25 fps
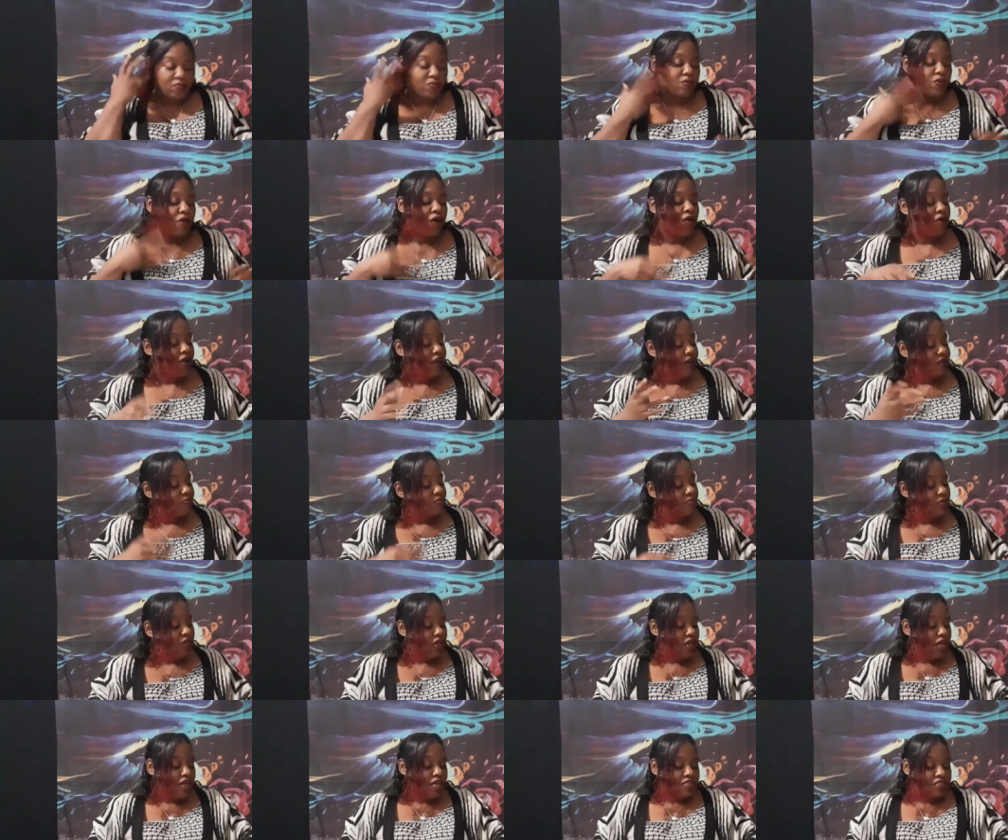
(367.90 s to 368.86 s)
All right,
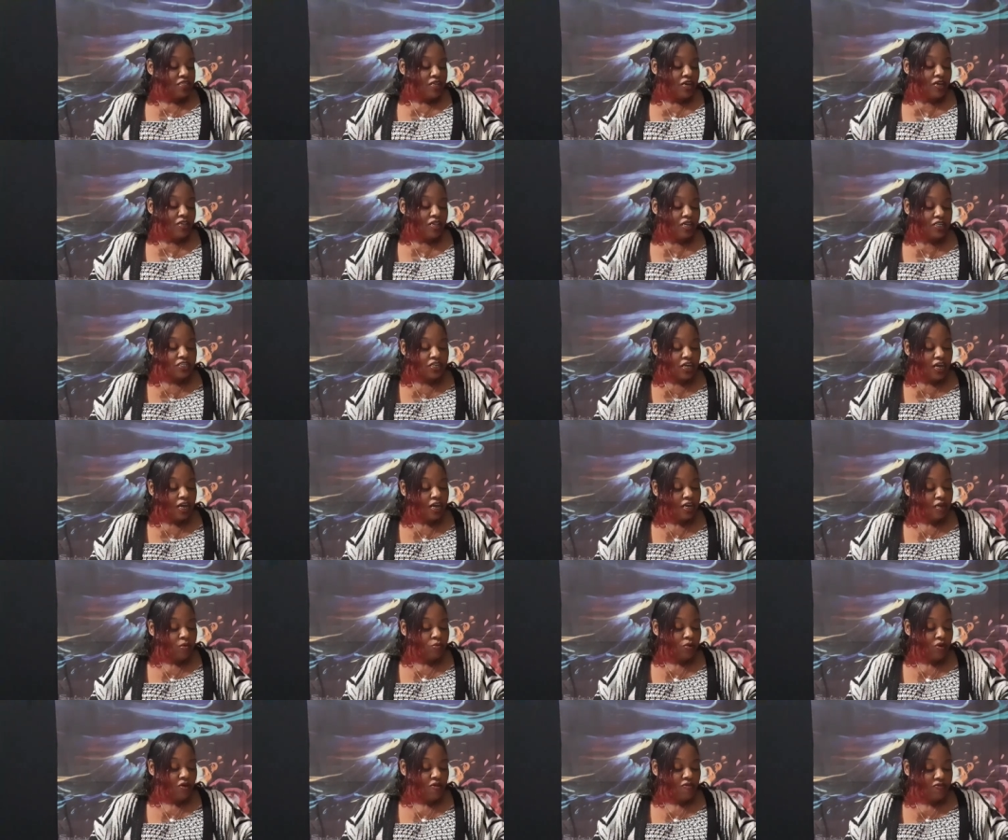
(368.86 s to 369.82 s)
so let's go ahead
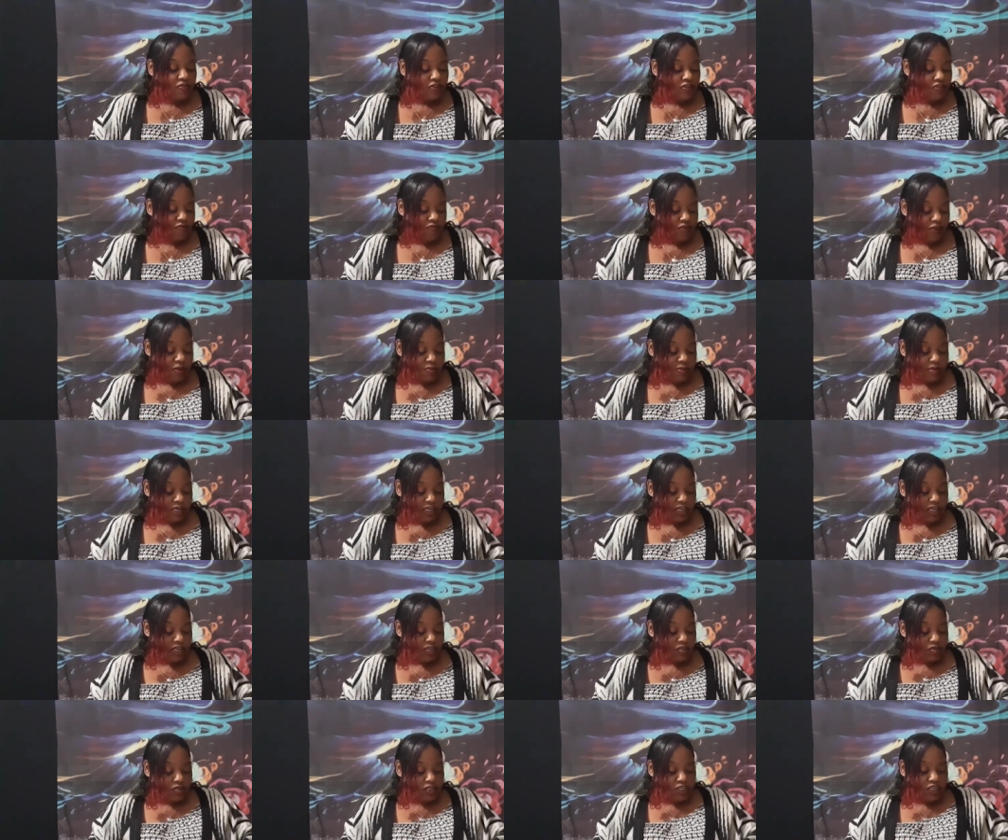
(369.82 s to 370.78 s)
and pull for the feminine
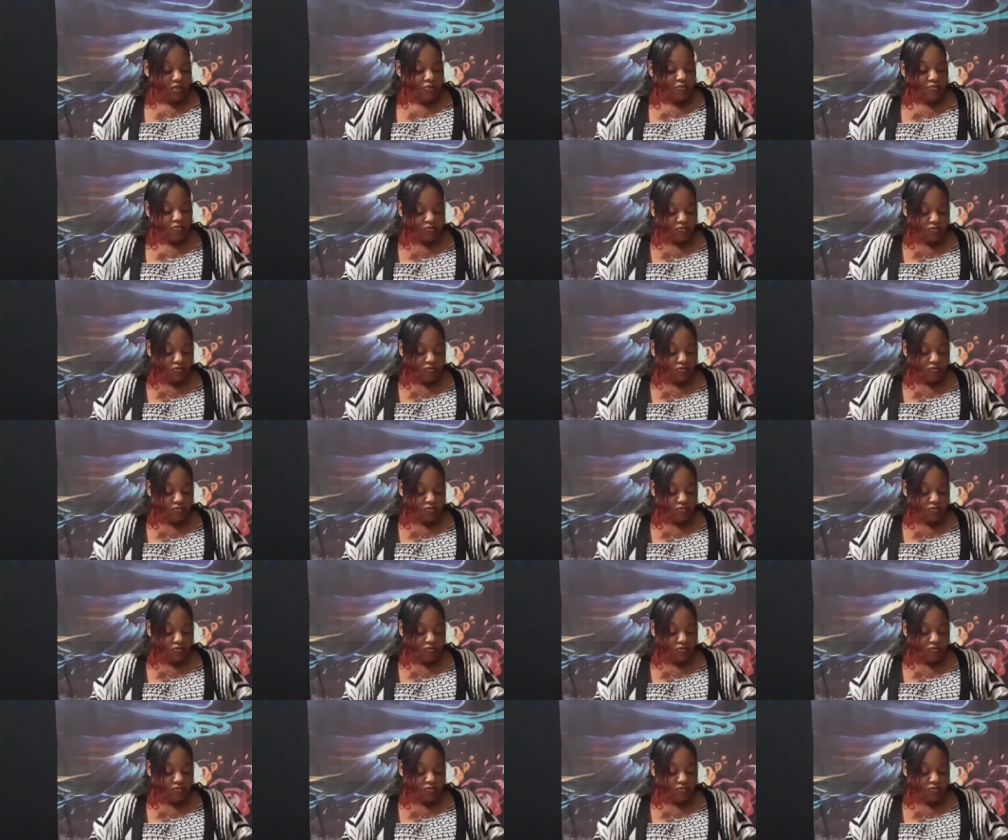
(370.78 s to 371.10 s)
energy.